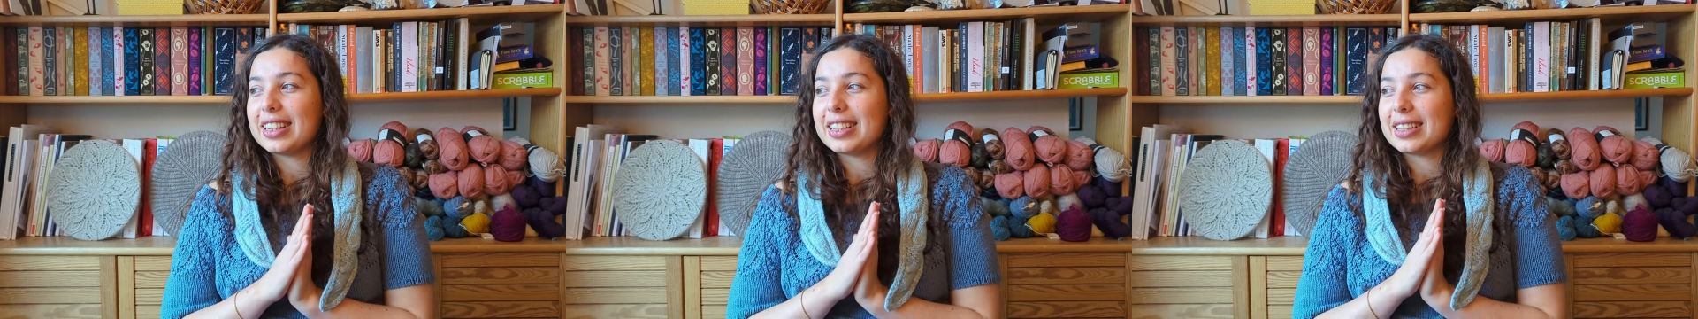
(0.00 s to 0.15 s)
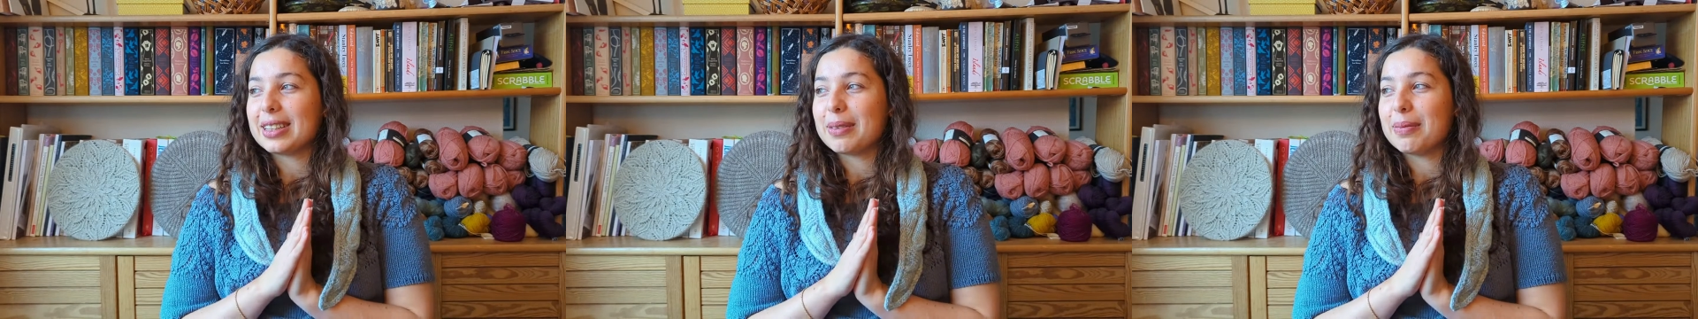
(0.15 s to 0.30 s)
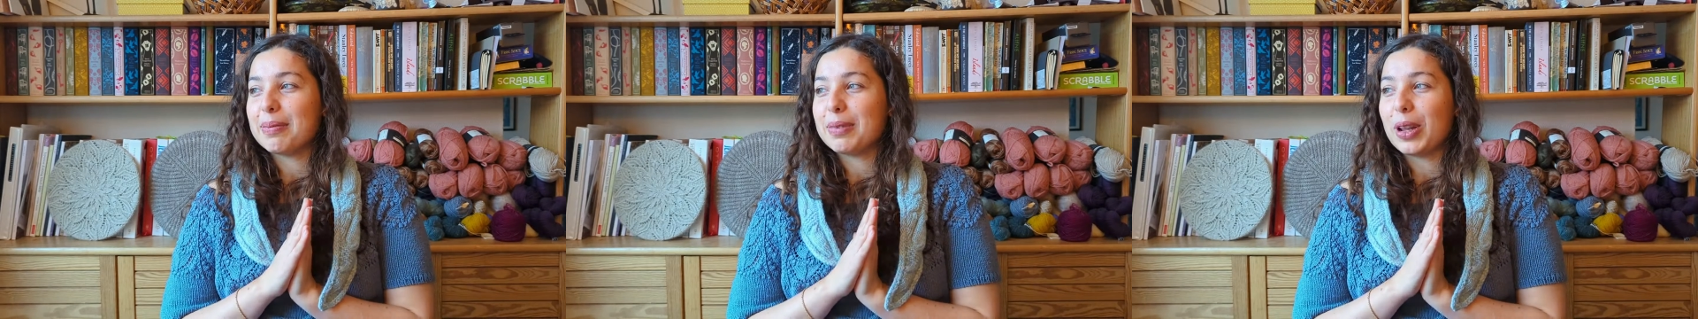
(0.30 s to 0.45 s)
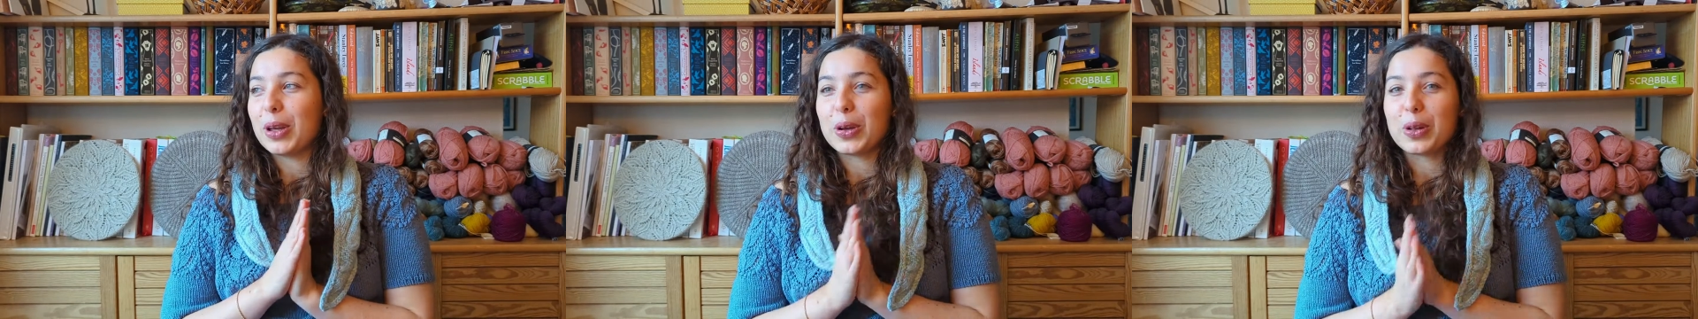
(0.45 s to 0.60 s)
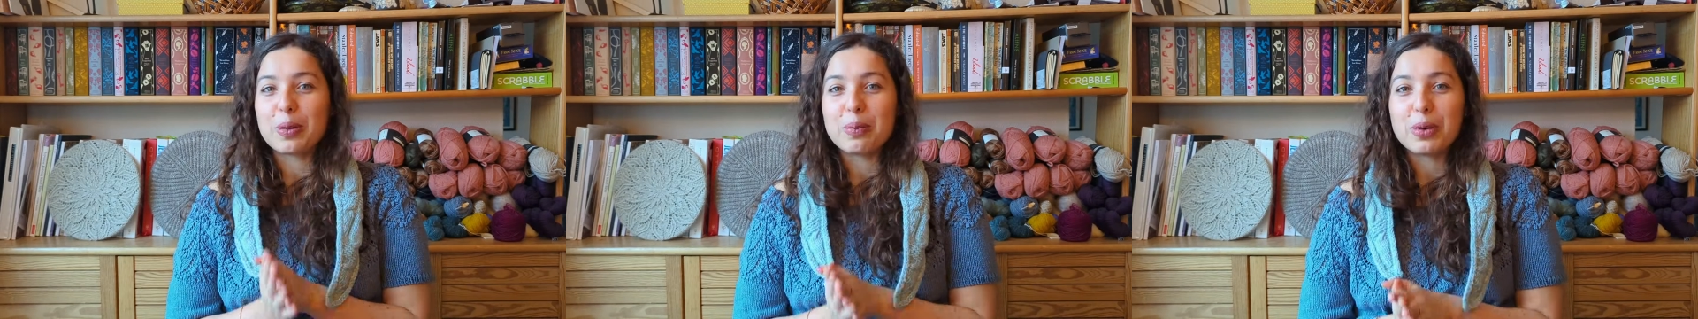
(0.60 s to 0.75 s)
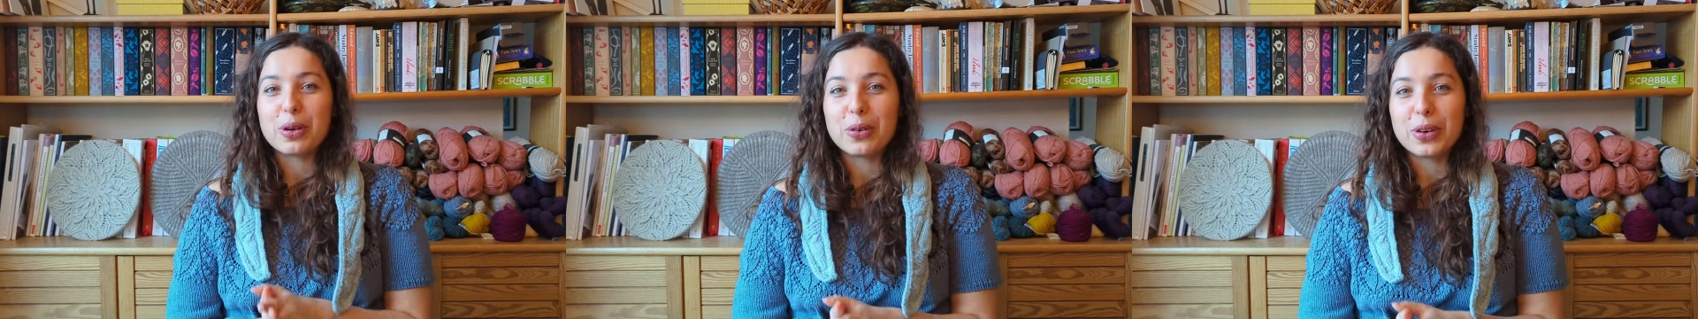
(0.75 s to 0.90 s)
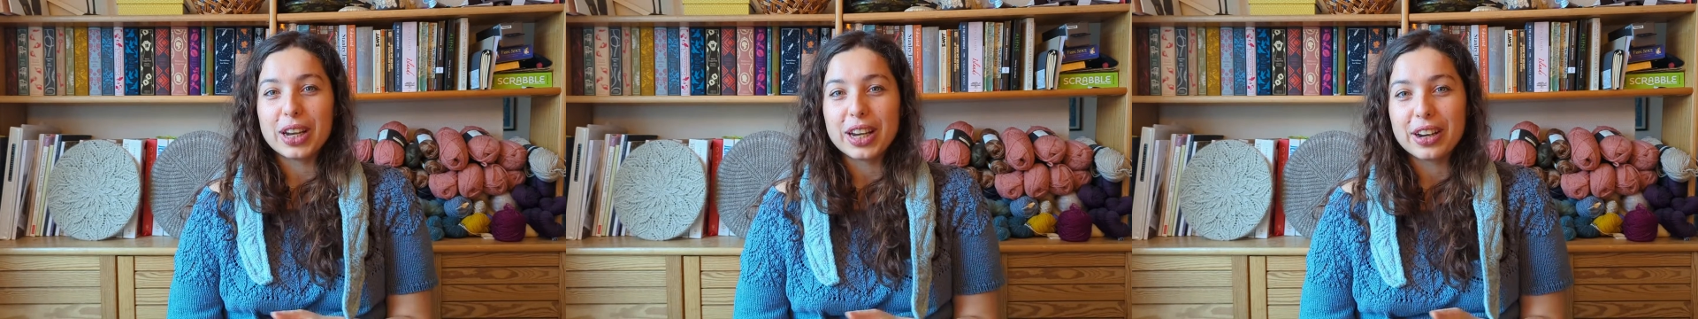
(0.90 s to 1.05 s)
some local
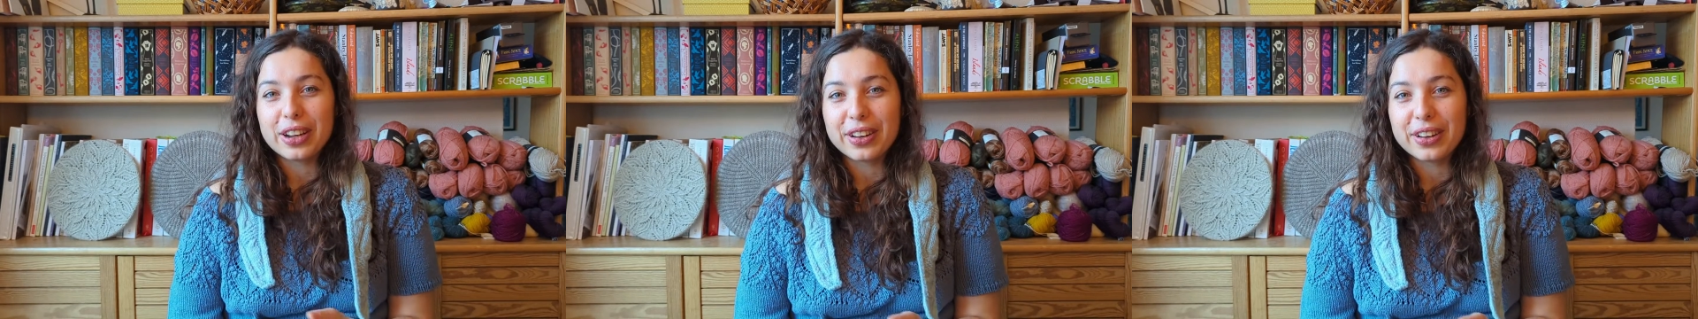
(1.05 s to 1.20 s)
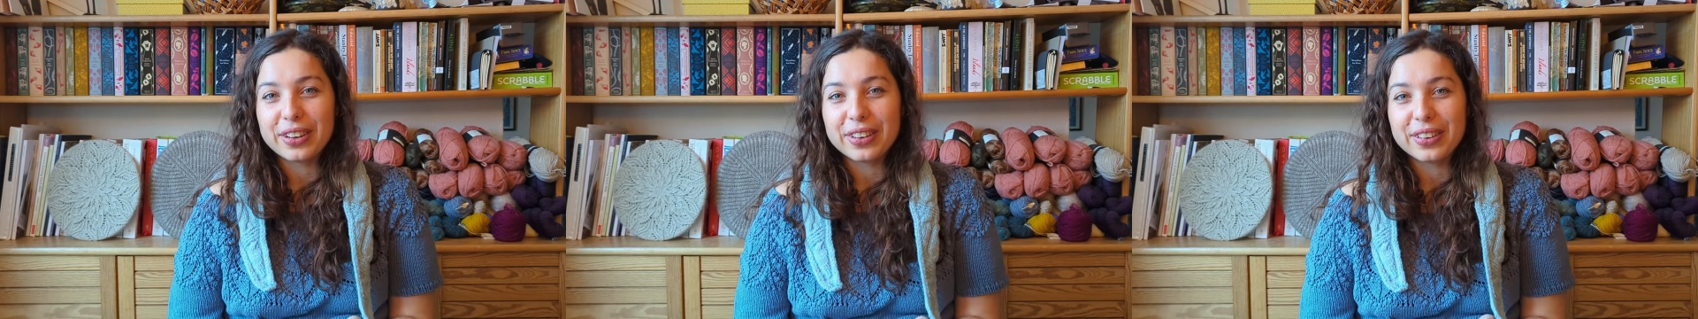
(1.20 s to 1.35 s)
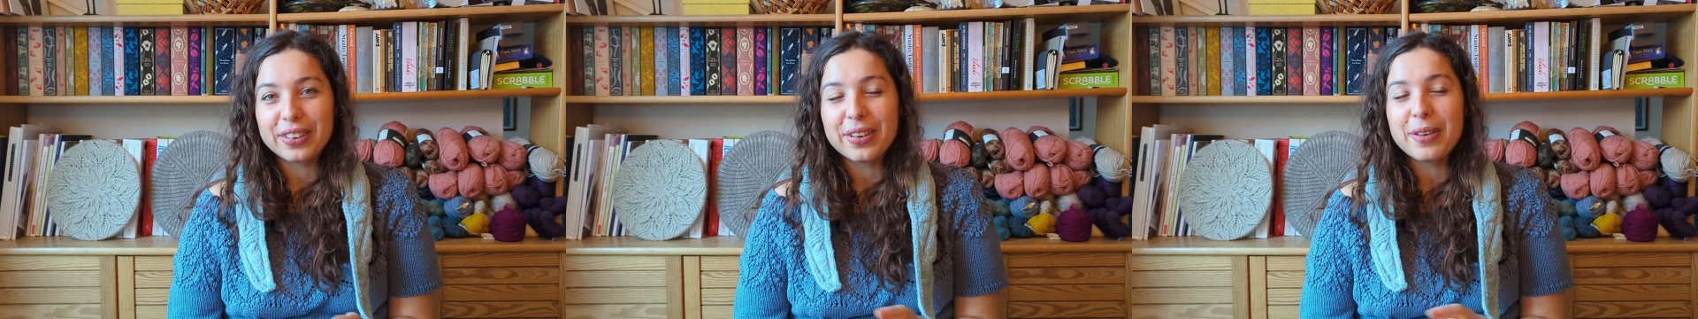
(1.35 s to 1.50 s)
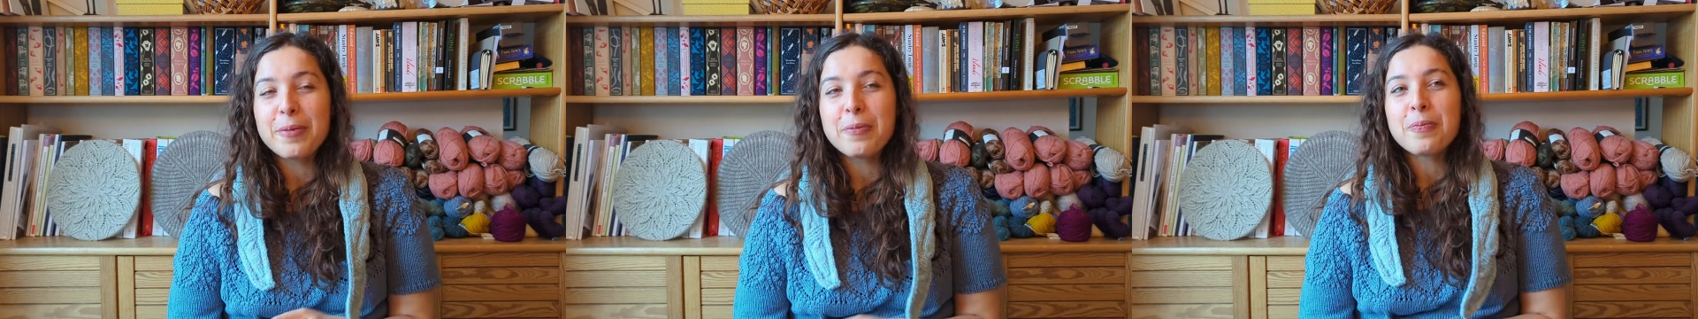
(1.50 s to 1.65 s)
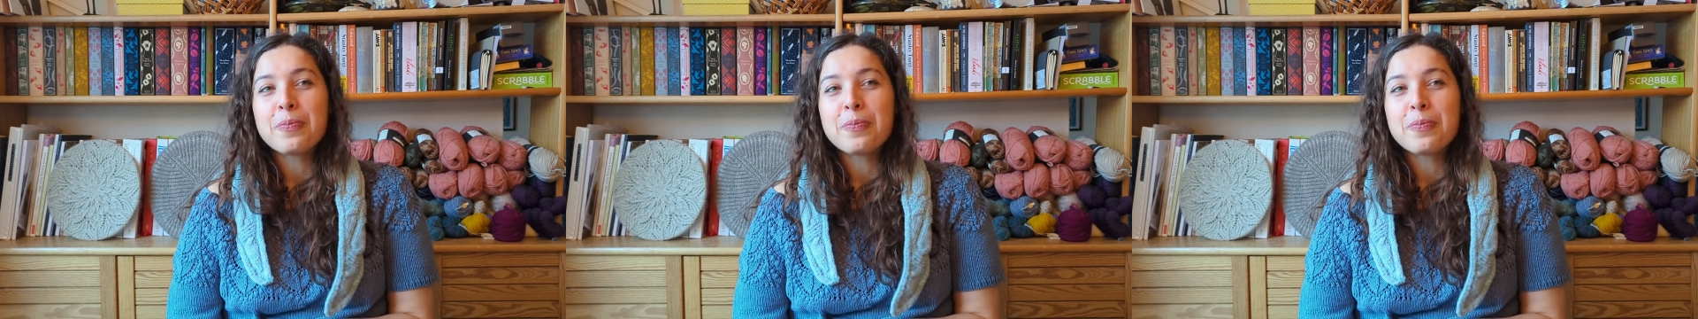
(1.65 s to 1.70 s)
merino.